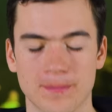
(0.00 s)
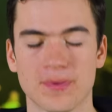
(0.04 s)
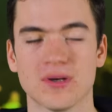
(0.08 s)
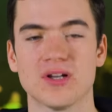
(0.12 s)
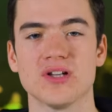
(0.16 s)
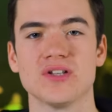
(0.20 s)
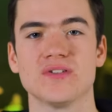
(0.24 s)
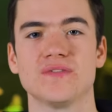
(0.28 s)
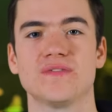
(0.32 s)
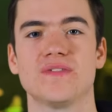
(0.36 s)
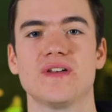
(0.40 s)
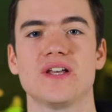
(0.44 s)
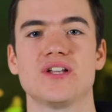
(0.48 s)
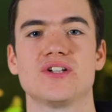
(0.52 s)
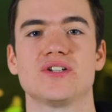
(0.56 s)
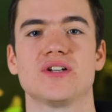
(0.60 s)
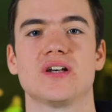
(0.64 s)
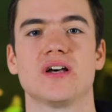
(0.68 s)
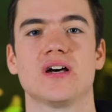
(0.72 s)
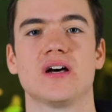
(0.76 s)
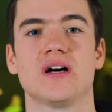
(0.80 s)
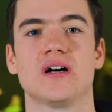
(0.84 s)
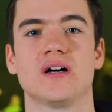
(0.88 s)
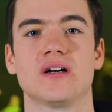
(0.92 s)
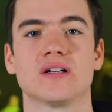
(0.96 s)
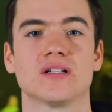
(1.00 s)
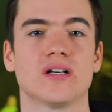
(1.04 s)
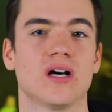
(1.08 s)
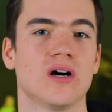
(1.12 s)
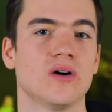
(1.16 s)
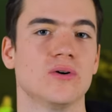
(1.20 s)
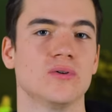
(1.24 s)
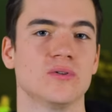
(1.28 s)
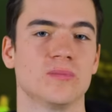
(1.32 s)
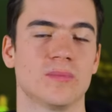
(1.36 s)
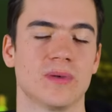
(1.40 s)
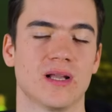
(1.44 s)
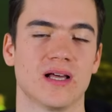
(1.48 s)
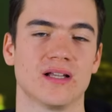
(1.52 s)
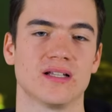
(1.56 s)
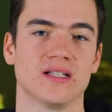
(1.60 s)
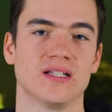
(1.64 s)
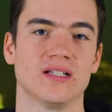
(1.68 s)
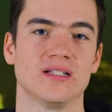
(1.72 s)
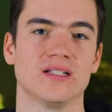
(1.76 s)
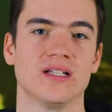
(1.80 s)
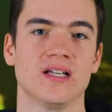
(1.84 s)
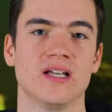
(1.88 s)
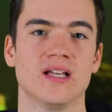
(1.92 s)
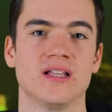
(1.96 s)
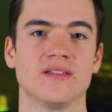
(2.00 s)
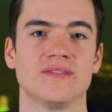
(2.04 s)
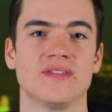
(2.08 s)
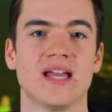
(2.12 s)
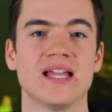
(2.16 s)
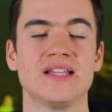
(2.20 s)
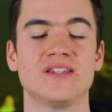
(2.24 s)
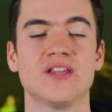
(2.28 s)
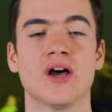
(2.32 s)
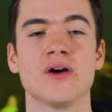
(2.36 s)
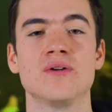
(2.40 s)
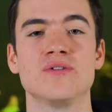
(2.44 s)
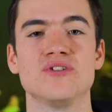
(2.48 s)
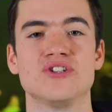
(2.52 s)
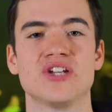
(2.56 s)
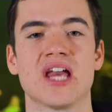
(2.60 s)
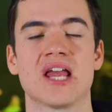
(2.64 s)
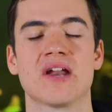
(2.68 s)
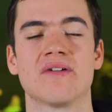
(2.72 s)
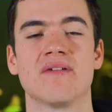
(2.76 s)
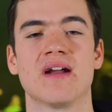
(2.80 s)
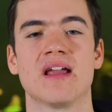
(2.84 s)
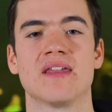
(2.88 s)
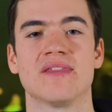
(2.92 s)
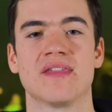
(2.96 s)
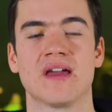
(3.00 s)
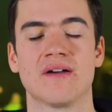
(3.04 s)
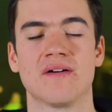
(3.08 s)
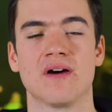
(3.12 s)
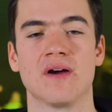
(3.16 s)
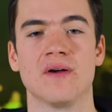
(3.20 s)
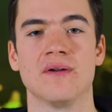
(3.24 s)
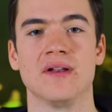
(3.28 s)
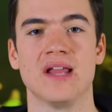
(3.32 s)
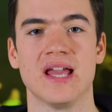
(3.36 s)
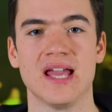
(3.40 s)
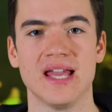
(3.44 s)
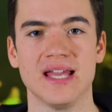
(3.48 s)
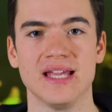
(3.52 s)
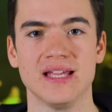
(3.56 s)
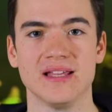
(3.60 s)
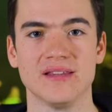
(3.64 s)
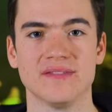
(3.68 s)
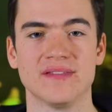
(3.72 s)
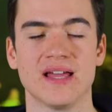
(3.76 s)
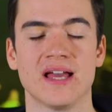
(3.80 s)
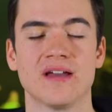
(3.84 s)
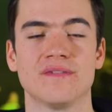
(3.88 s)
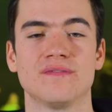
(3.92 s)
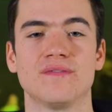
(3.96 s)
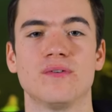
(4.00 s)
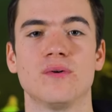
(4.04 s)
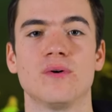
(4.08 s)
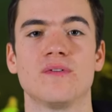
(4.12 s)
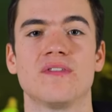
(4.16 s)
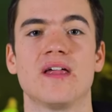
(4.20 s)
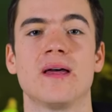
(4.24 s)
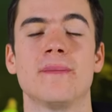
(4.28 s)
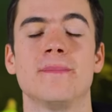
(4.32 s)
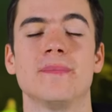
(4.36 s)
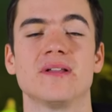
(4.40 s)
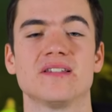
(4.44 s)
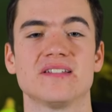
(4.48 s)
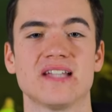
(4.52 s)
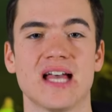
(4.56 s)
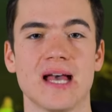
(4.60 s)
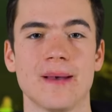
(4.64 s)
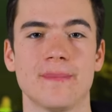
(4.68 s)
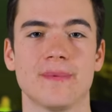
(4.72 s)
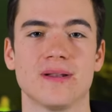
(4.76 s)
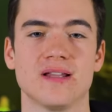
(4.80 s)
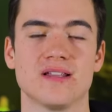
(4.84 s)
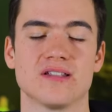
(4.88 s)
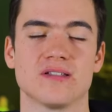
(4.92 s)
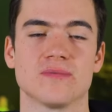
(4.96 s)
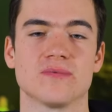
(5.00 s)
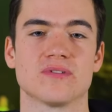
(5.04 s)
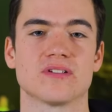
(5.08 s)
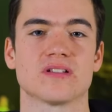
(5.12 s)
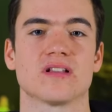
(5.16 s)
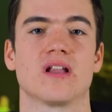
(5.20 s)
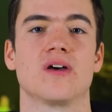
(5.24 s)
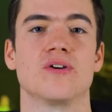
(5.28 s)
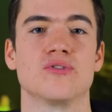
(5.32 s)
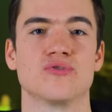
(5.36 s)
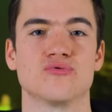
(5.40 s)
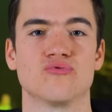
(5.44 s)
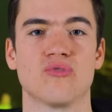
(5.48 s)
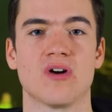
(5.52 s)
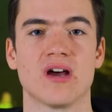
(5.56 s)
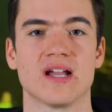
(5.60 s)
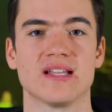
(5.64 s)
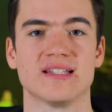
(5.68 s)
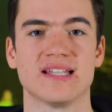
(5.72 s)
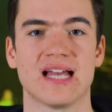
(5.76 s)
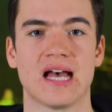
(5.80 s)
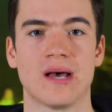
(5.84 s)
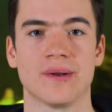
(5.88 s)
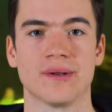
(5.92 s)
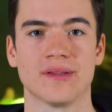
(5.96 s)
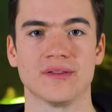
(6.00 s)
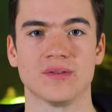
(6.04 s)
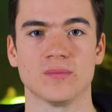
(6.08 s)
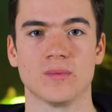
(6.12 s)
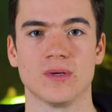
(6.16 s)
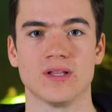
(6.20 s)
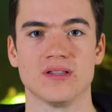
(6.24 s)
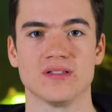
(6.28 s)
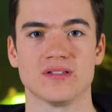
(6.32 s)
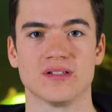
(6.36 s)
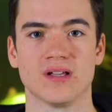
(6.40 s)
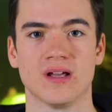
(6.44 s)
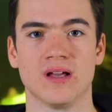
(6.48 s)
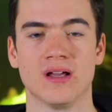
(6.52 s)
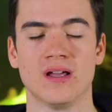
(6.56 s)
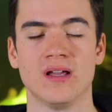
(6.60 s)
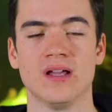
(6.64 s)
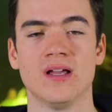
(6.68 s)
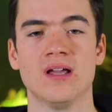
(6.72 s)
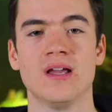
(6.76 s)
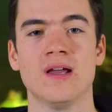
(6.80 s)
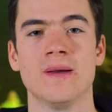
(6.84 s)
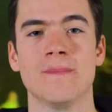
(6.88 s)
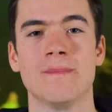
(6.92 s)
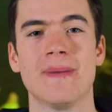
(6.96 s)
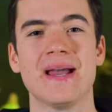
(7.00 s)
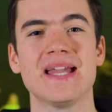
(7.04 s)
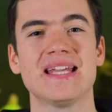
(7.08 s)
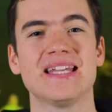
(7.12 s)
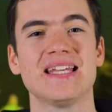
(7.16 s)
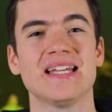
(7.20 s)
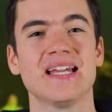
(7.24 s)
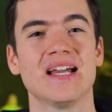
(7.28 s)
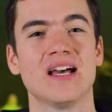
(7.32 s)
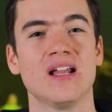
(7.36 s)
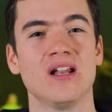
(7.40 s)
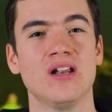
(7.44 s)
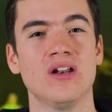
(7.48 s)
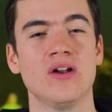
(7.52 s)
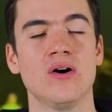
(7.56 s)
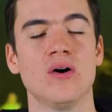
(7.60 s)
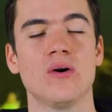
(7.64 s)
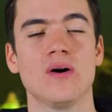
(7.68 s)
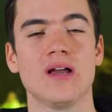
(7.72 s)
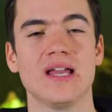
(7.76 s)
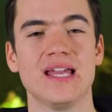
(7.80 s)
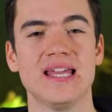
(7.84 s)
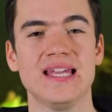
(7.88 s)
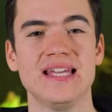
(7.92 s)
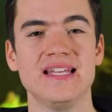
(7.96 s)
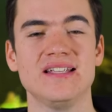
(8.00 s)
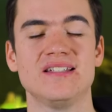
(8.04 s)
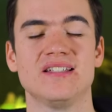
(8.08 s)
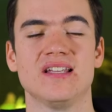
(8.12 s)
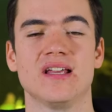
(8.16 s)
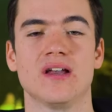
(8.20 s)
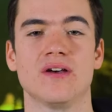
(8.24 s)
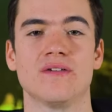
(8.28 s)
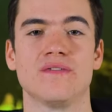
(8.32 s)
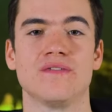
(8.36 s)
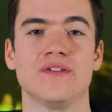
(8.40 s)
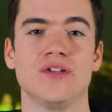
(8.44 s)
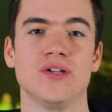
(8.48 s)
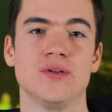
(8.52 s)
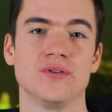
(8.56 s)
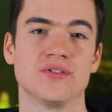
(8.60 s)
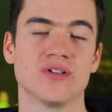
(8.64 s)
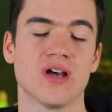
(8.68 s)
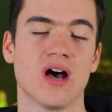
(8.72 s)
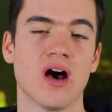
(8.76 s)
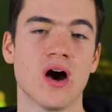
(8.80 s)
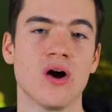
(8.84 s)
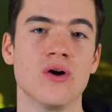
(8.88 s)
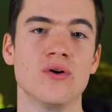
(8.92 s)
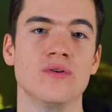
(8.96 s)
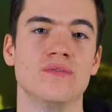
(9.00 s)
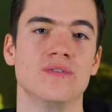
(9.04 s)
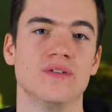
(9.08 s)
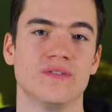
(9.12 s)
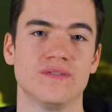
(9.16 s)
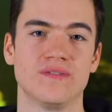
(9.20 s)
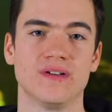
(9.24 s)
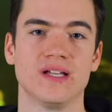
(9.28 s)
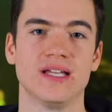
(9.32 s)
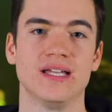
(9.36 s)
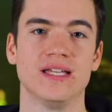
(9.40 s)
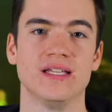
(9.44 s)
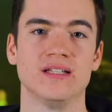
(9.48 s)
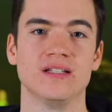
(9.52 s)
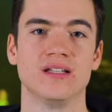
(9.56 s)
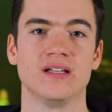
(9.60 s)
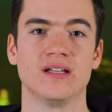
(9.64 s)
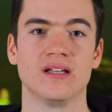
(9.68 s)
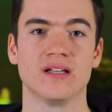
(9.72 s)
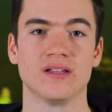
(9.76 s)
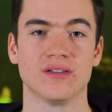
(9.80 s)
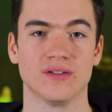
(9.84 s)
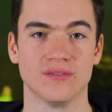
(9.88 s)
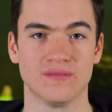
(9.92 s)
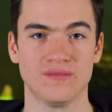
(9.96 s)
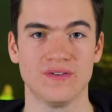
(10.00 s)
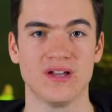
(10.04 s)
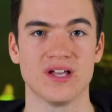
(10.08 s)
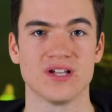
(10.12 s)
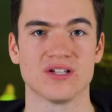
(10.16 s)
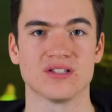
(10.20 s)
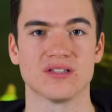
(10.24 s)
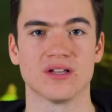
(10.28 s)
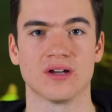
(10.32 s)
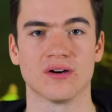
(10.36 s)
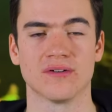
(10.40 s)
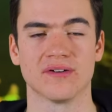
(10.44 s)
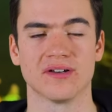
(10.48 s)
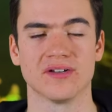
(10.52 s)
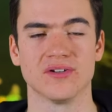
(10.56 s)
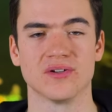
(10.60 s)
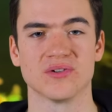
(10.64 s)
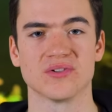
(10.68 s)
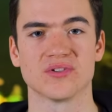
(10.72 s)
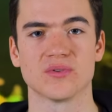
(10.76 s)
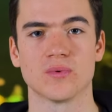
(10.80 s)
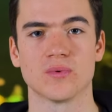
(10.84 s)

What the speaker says: Because fish are cold-blooded, they don't generate their own heat, therefore their metabolism slows right down in the winter, making it a lot easier for you to overfeed the fish that are in your